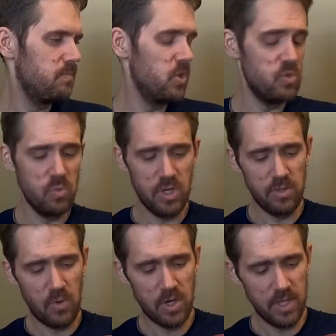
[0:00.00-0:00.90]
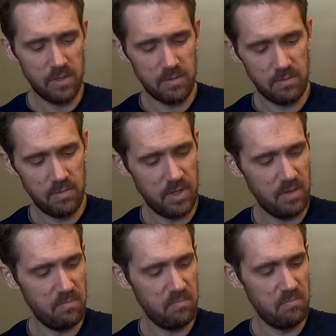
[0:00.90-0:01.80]
used one on the market,
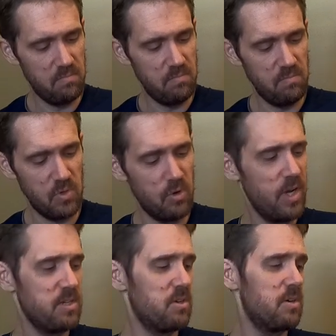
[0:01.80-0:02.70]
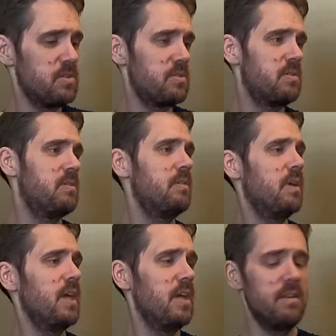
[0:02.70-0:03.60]
they're great guitars.
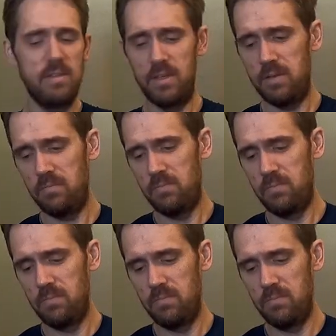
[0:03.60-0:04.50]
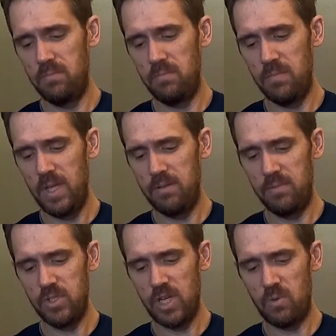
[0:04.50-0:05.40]
And yeah,
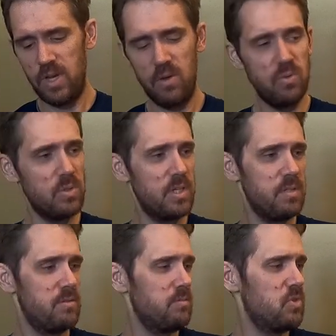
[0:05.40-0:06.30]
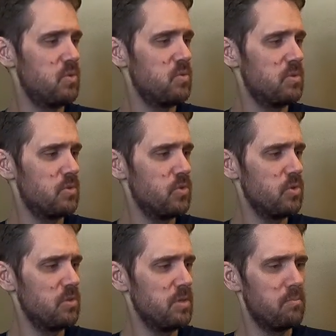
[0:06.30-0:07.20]
check one out. We'll do a little
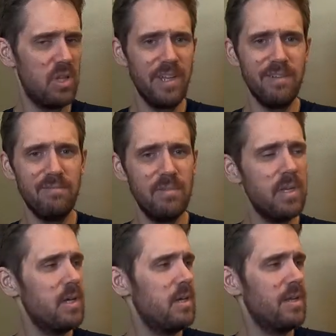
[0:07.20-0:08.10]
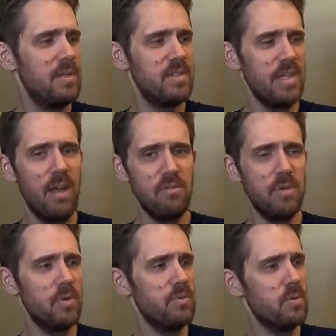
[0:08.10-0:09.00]
noodling, playing sound
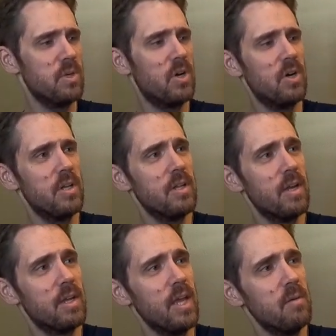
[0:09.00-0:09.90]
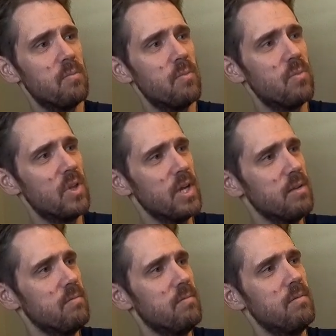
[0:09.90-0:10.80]
demo if you want to call it. I can't play.